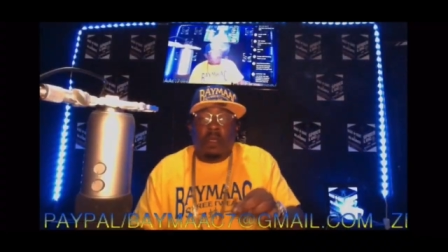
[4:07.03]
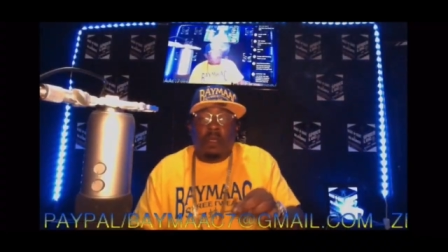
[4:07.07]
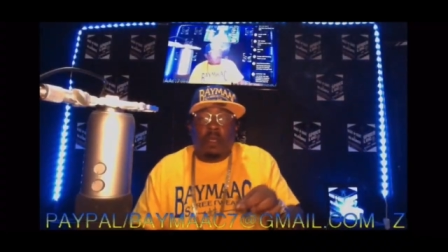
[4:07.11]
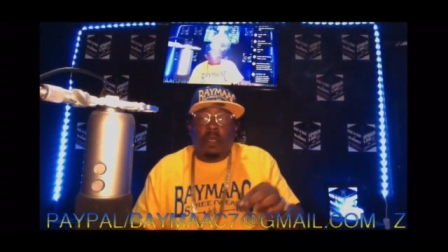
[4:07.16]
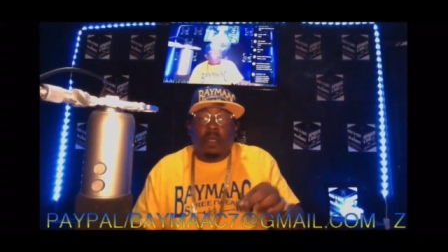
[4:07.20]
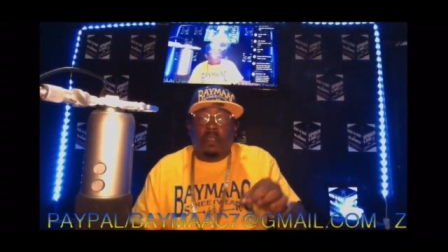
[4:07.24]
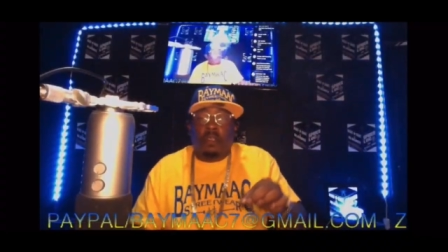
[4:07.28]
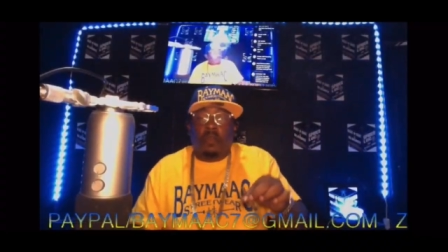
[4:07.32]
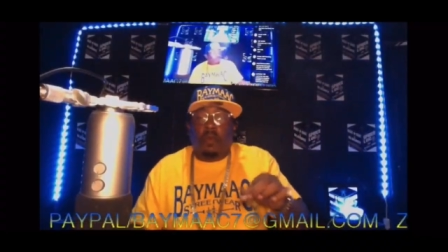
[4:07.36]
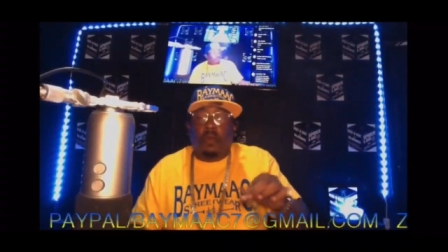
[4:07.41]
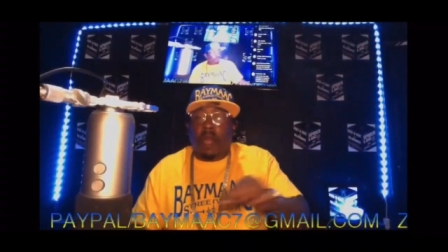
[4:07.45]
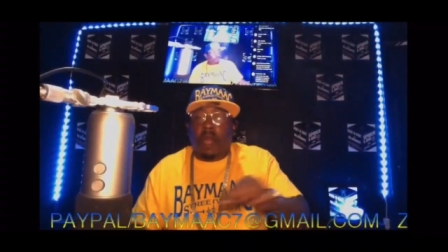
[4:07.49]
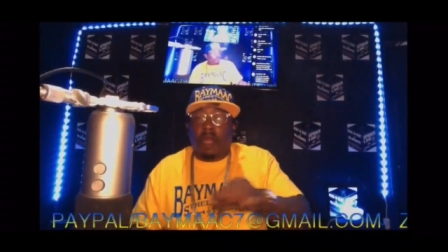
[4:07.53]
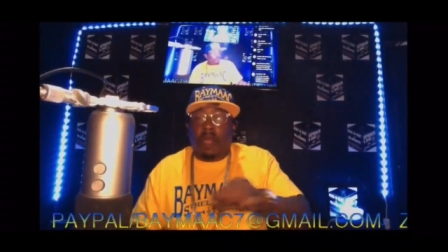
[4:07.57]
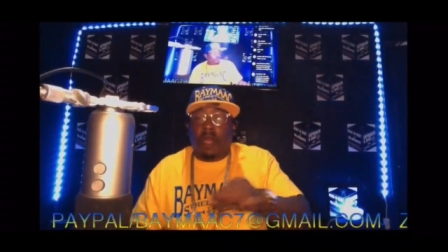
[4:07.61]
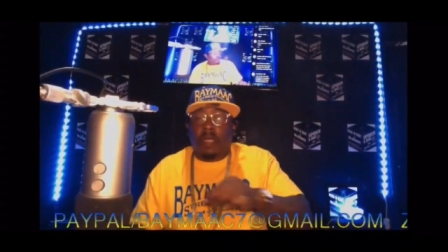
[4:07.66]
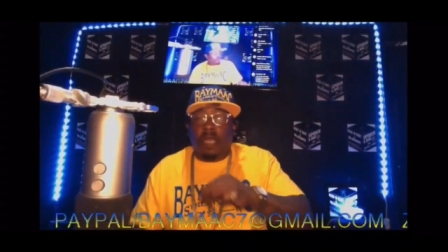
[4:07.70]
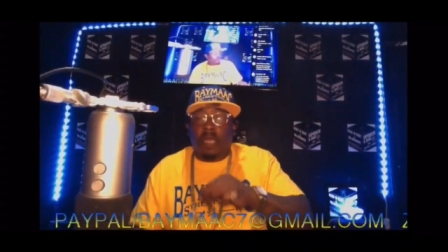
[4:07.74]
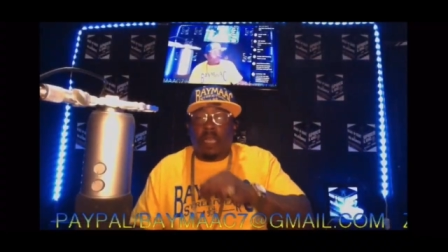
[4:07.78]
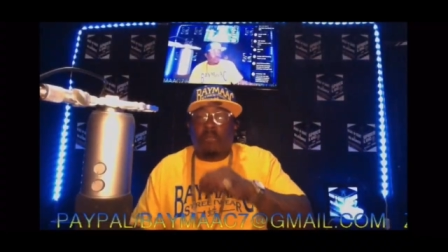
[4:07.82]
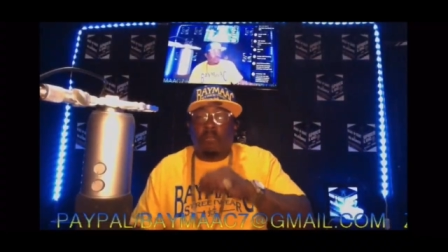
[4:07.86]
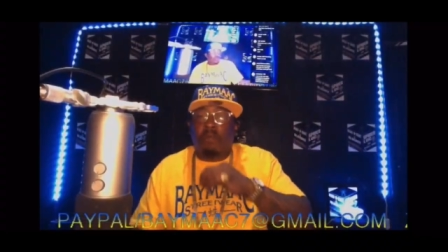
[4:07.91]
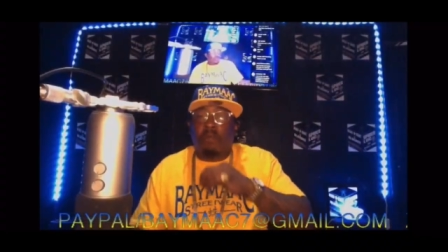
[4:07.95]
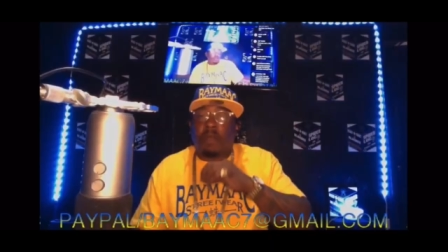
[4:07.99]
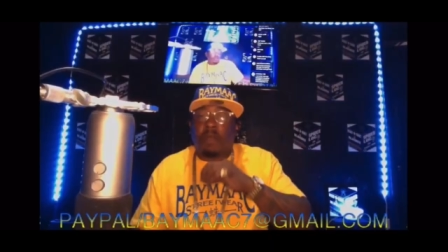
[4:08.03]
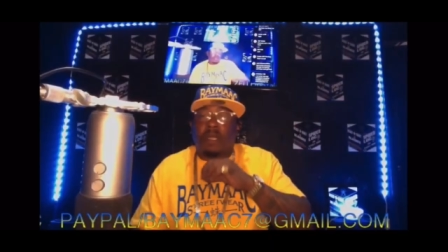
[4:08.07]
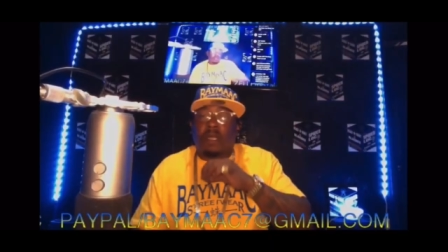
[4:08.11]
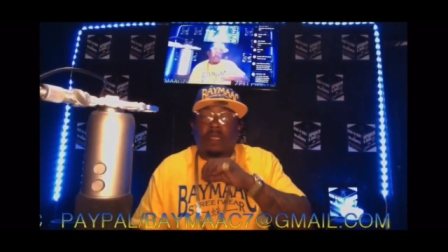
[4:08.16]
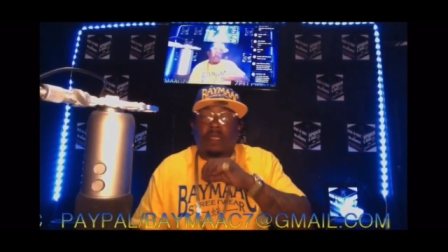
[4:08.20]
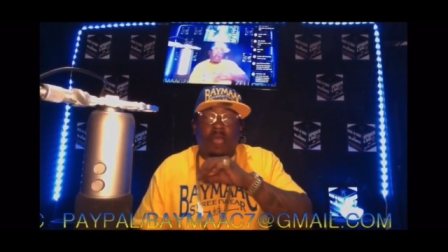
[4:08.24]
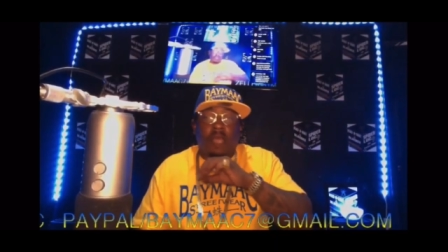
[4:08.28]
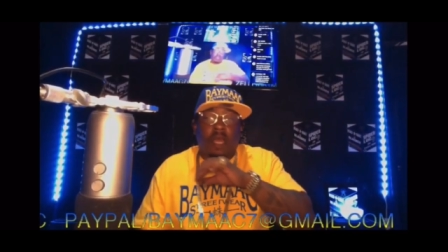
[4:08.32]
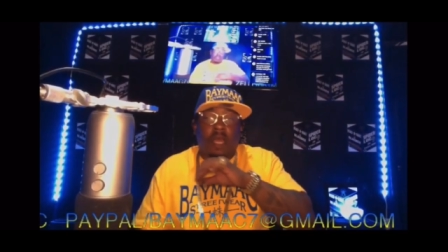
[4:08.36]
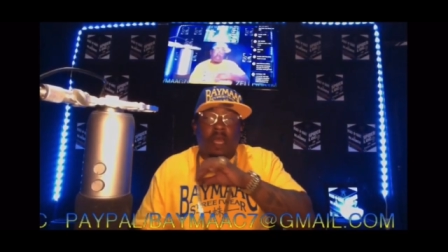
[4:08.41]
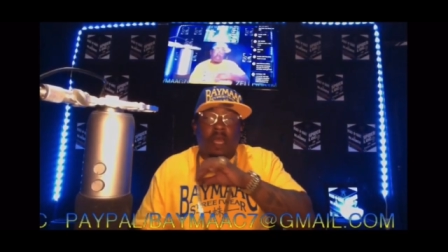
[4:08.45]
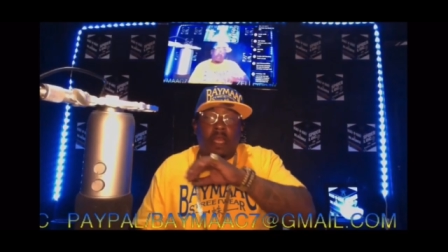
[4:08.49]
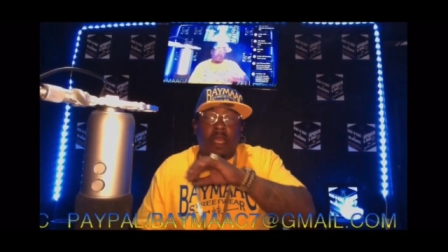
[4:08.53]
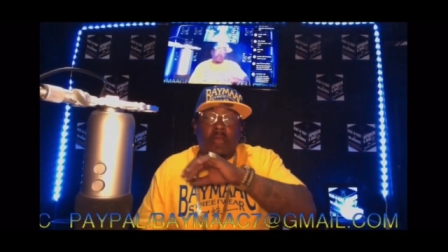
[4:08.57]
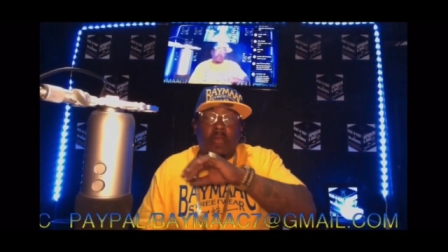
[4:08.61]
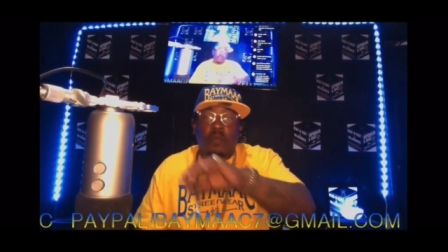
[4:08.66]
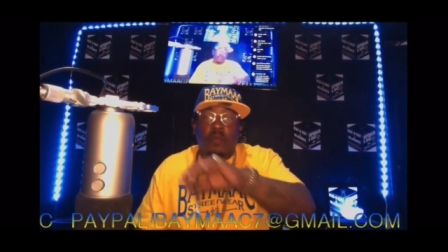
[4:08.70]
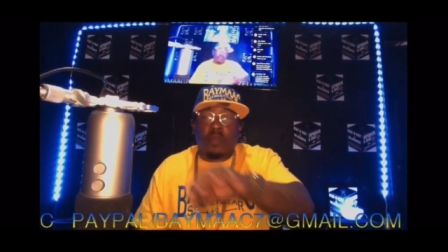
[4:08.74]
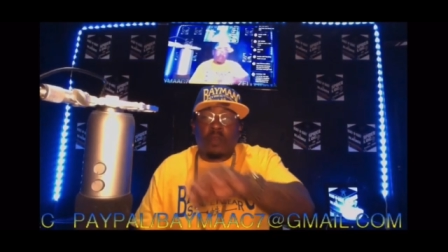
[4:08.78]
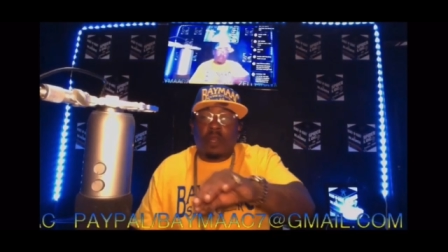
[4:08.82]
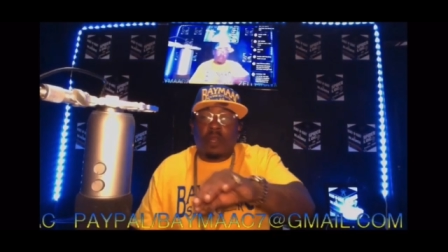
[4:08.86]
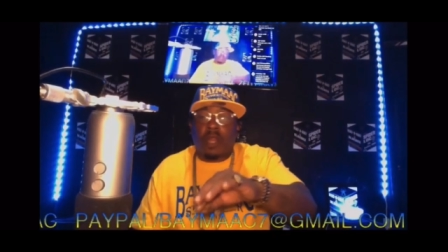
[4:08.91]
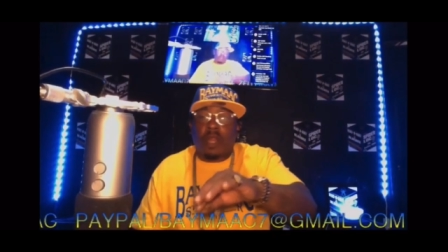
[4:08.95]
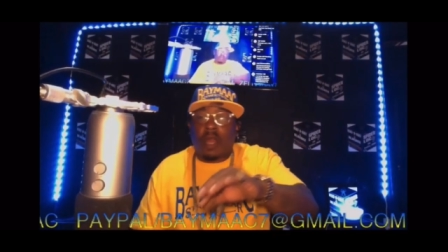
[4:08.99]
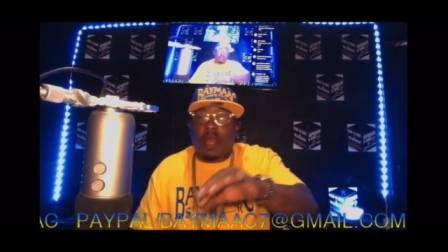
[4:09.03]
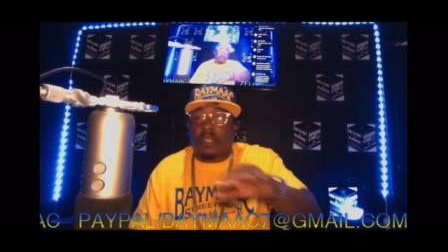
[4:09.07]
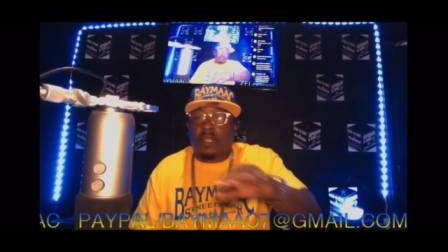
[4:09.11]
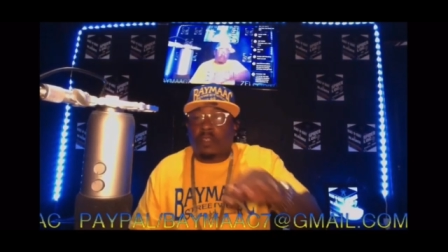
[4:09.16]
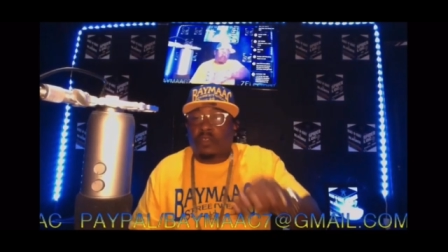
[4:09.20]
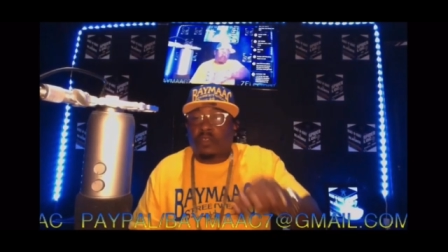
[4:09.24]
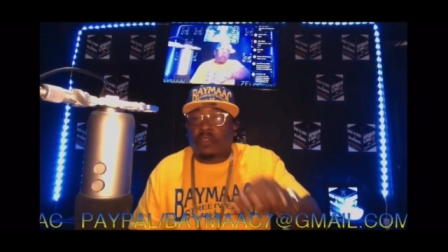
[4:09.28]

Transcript: So a lot of times, by the time they realize